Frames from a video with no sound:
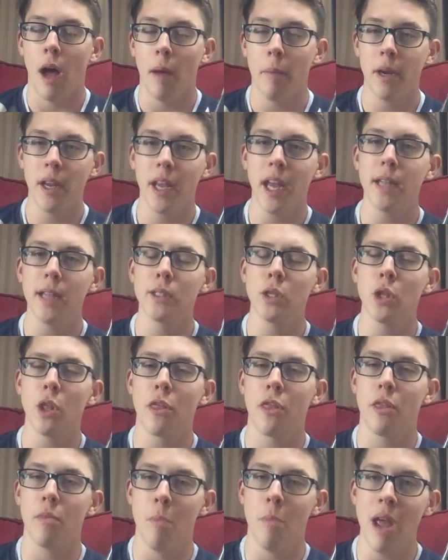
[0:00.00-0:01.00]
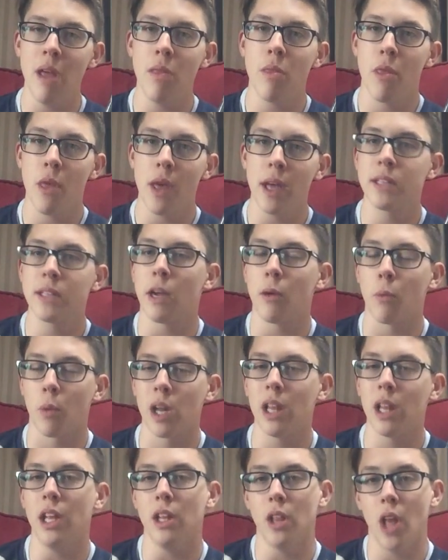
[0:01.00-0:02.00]
I'm gonna get into the main things I
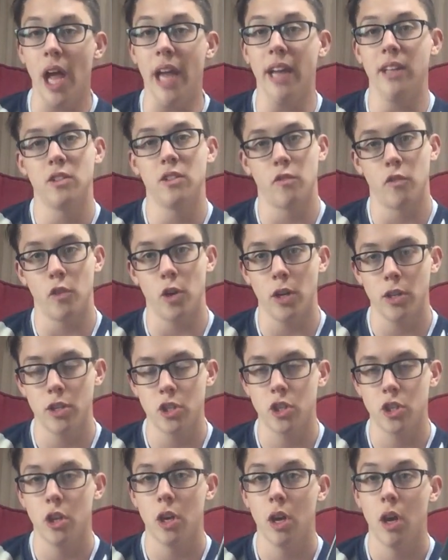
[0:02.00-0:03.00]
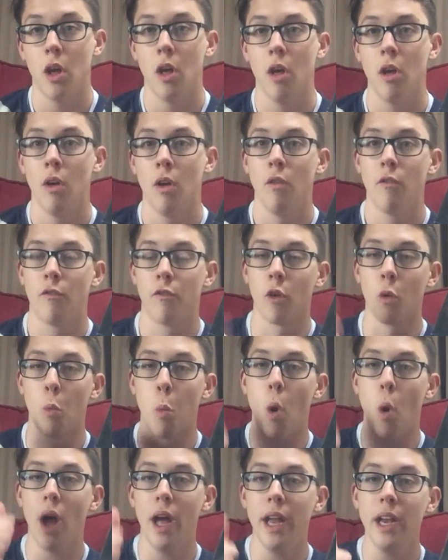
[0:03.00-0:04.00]
really liked first. For
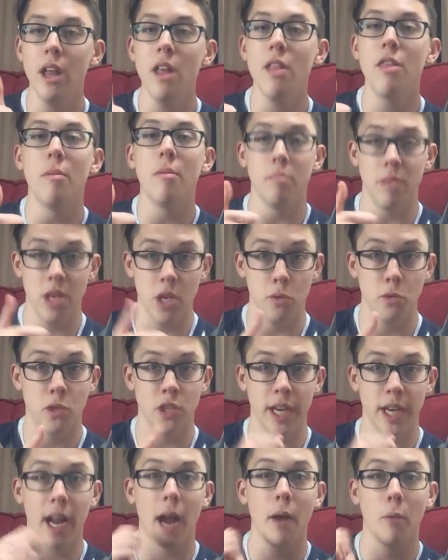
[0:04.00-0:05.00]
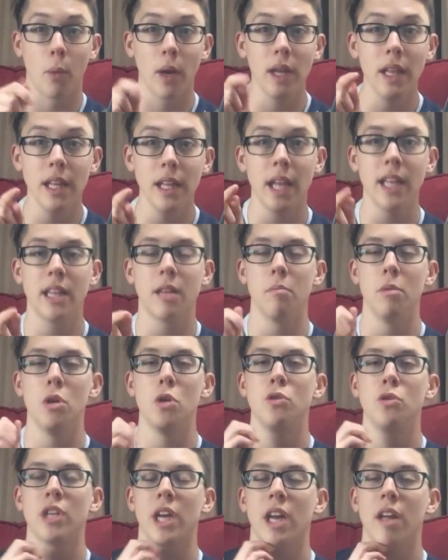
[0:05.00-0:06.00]
one, the music. I really like the
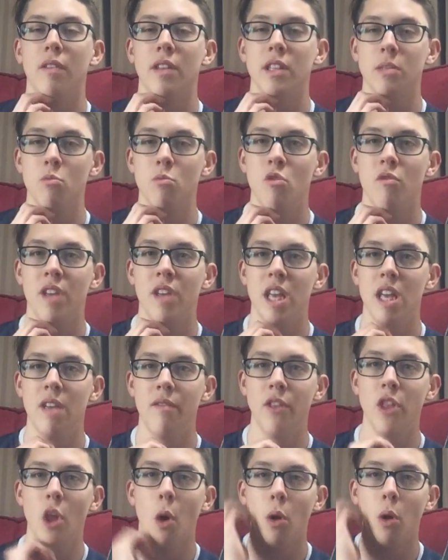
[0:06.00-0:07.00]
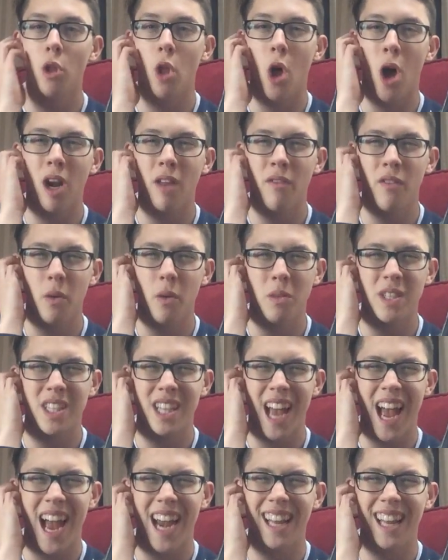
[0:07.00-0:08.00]
music in this movie, even though a lot of it
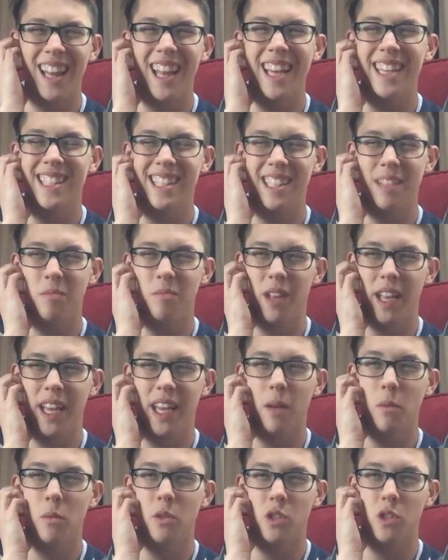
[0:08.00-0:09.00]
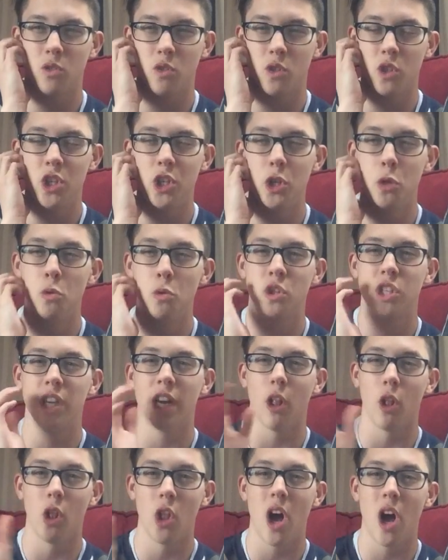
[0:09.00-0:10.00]
was kind of like seemed like it was used
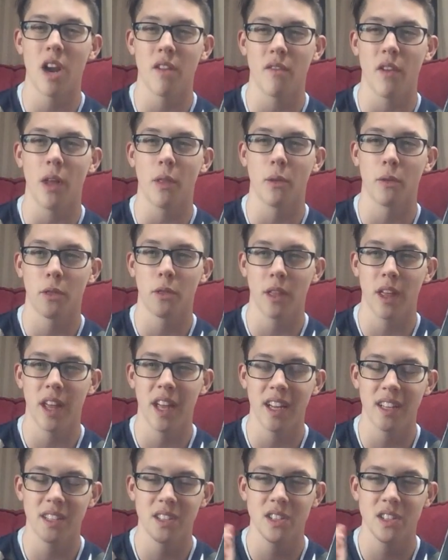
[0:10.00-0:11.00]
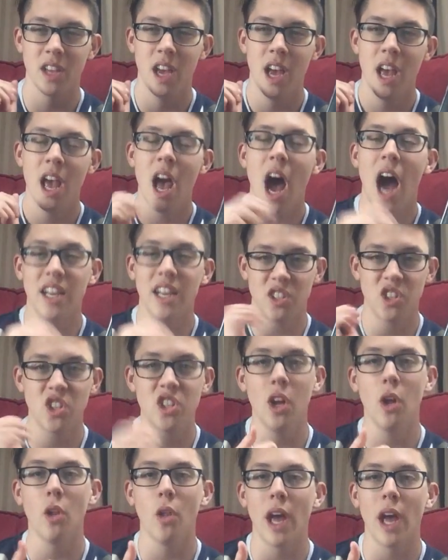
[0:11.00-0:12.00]
in a lot of other things. I
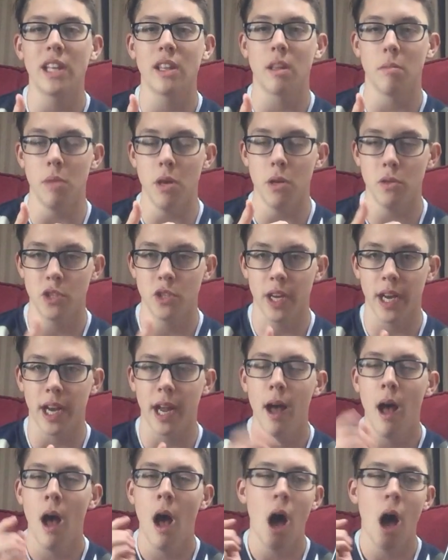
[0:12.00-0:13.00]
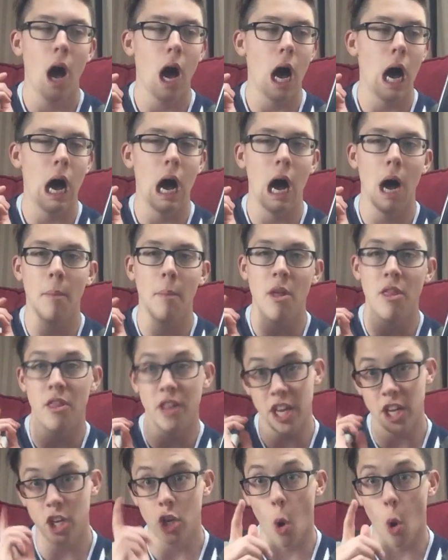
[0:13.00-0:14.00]
still like the music.
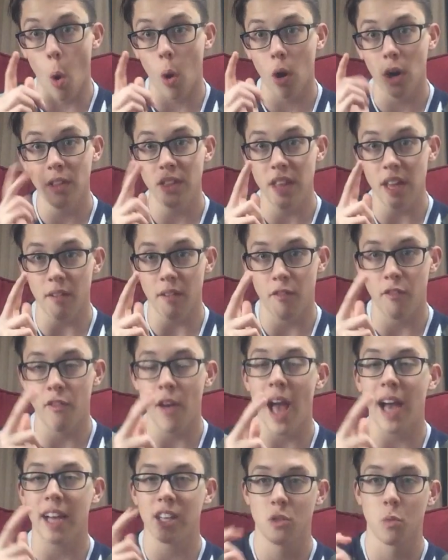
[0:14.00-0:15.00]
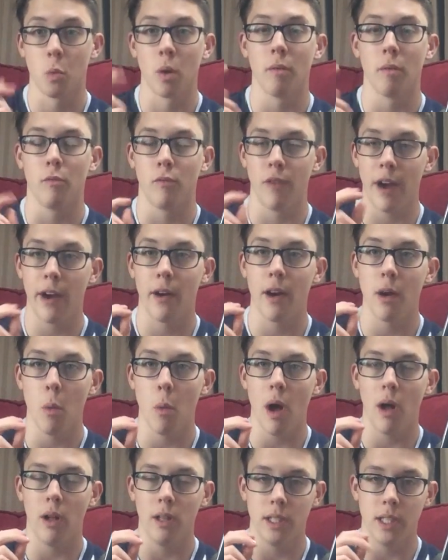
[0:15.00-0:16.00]
The gore and the effects were very
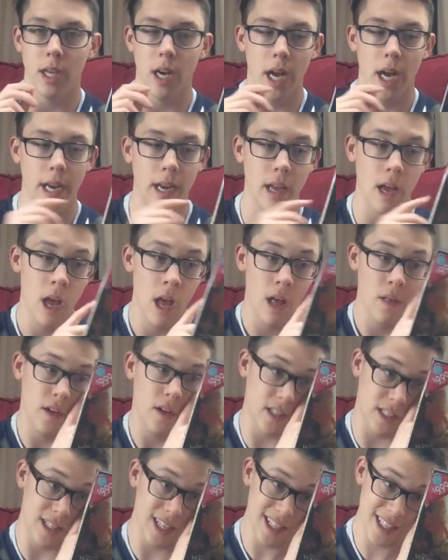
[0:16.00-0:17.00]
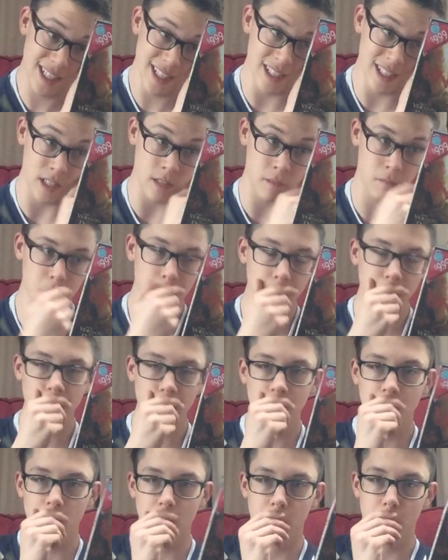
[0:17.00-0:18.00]
well done because this is,
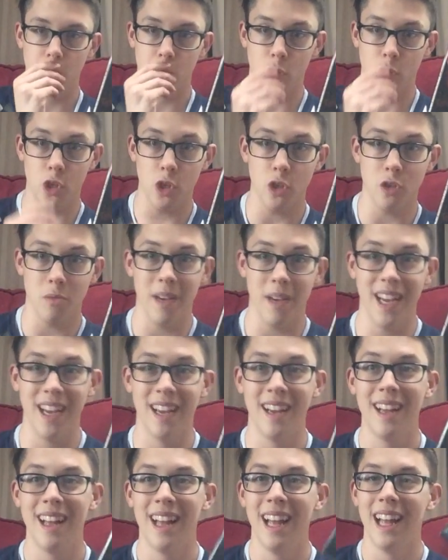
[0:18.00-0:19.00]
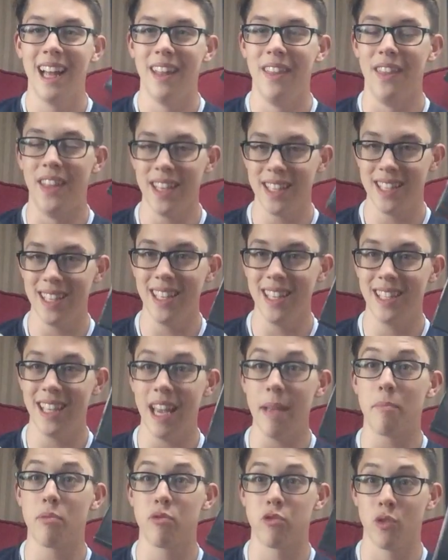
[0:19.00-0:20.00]
excuse me, this
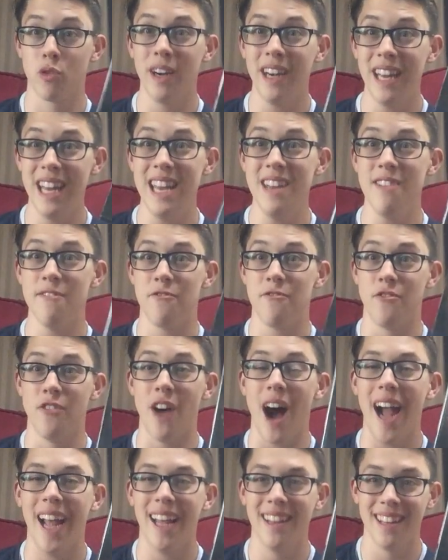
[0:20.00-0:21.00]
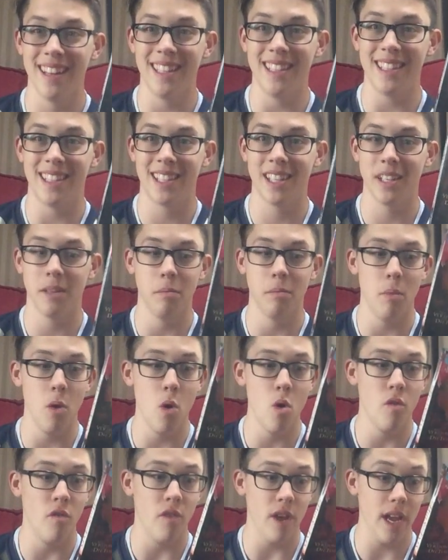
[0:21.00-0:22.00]
is a pretty violent
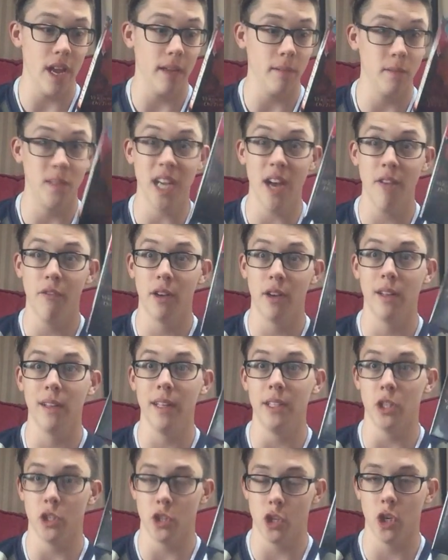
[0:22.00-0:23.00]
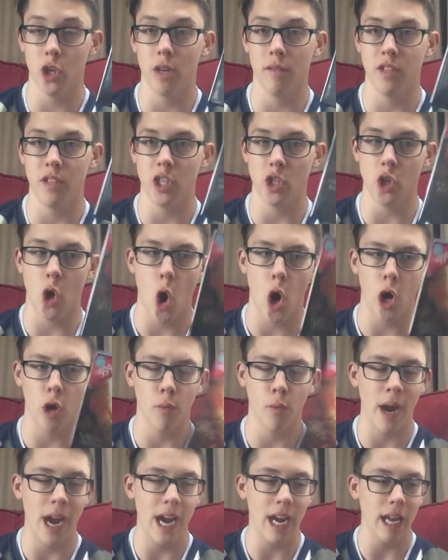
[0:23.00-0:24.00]
movie. It definitely deserves its
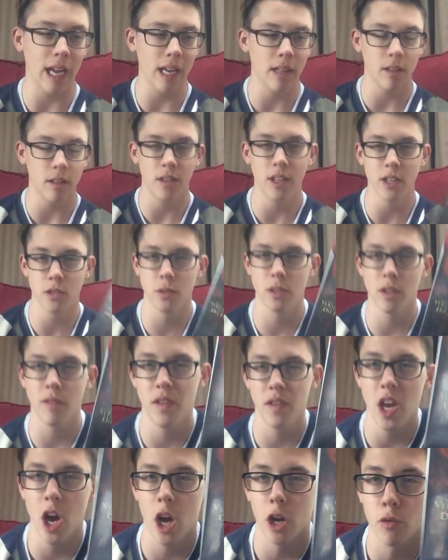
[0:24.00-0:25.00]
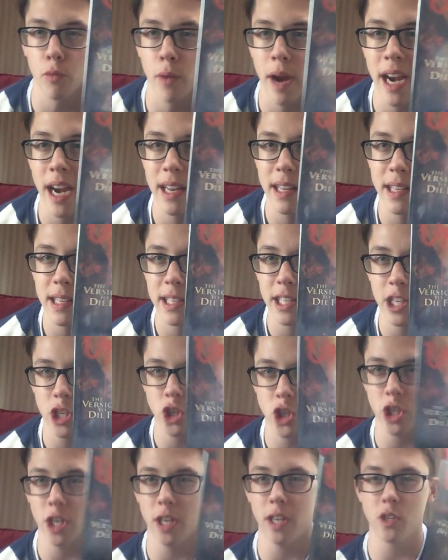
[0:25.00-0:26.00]
R rating, and this was of the unrated
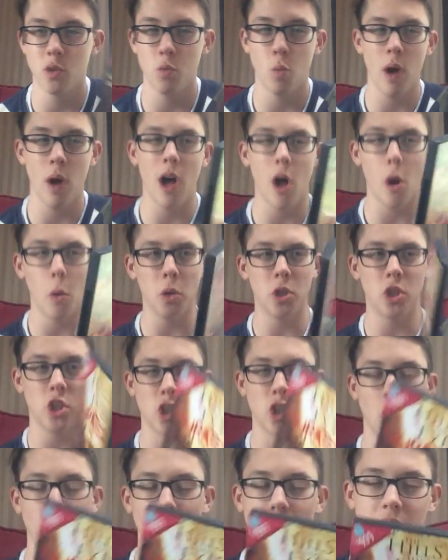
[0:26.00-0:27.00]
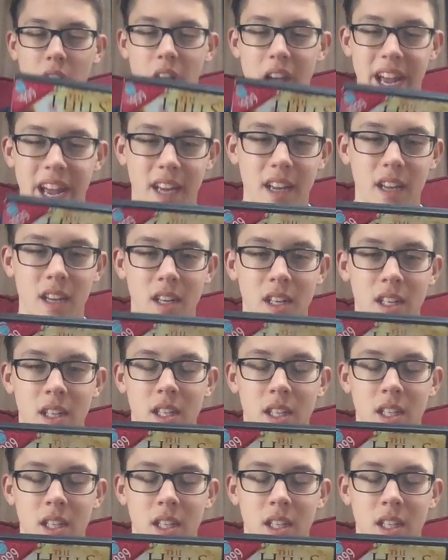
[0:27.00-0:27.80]
edition as well, which is only like